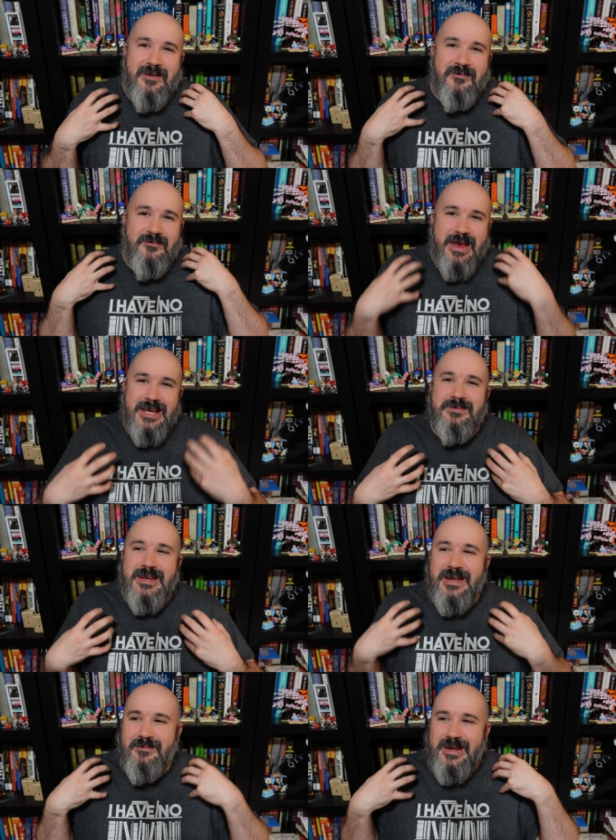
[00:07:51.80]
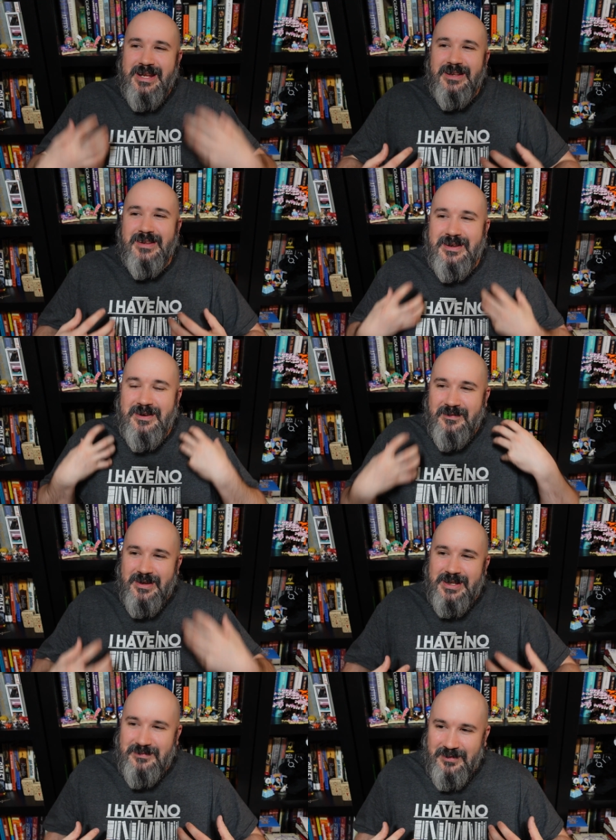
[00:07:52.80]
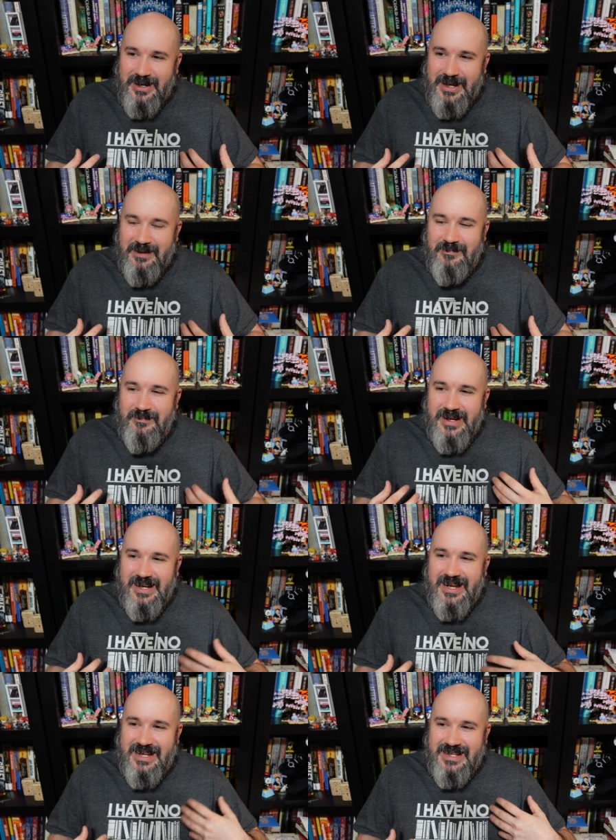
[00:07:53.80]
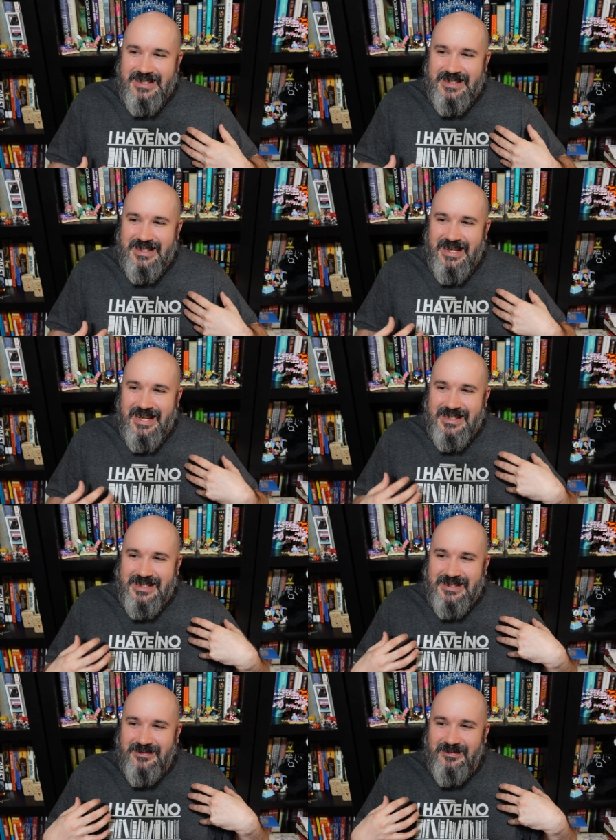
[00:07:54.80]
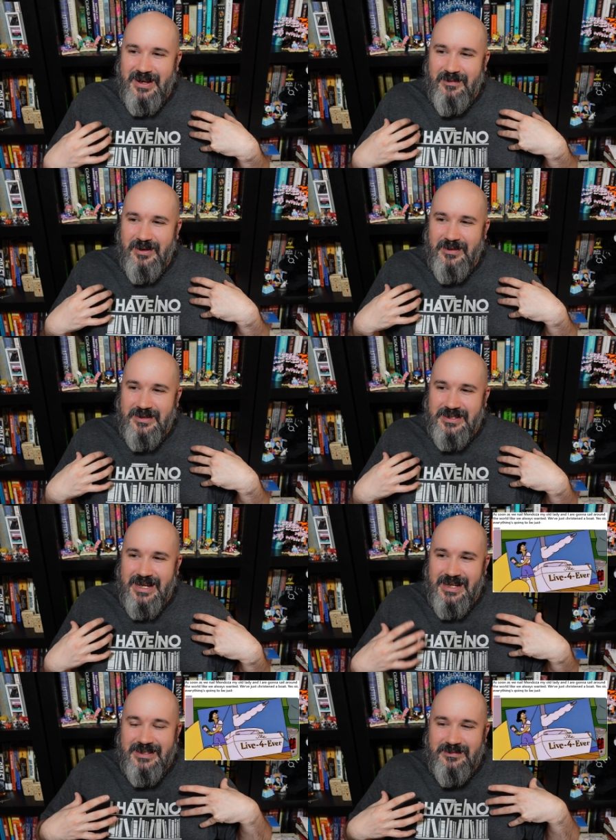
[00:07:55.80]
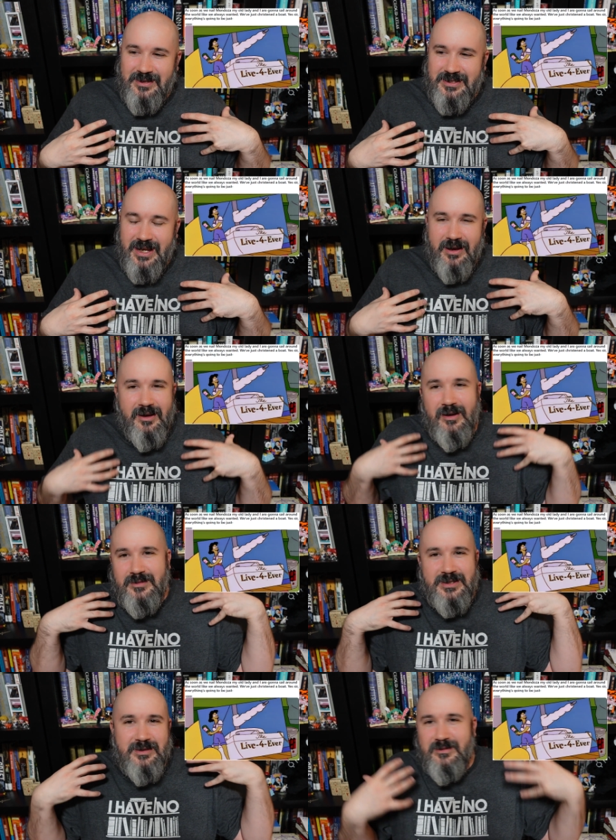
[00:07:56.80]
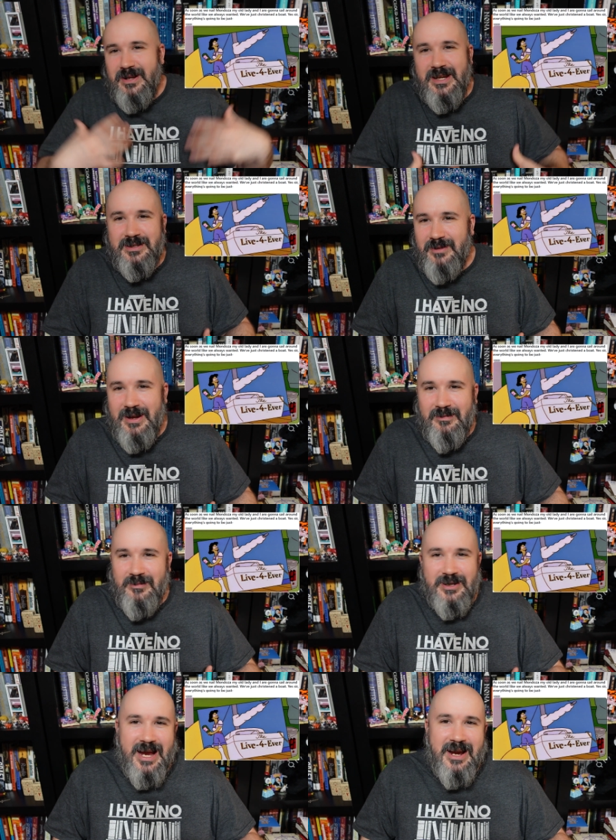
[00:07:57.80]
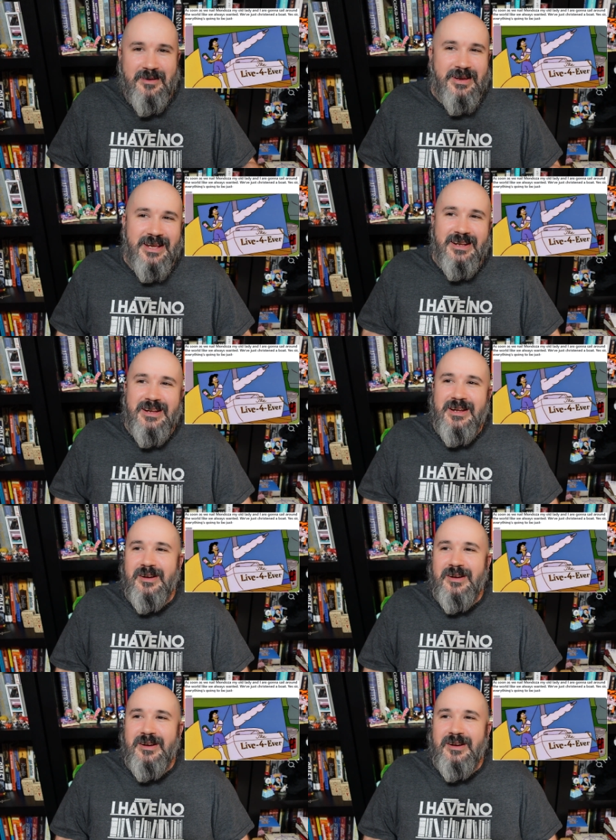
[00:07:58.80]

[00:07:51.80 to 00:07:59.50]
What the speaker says: makes me immediately nervous for him, because it's like one of those things where it's like, oh, I'm just 2 days away from retirement,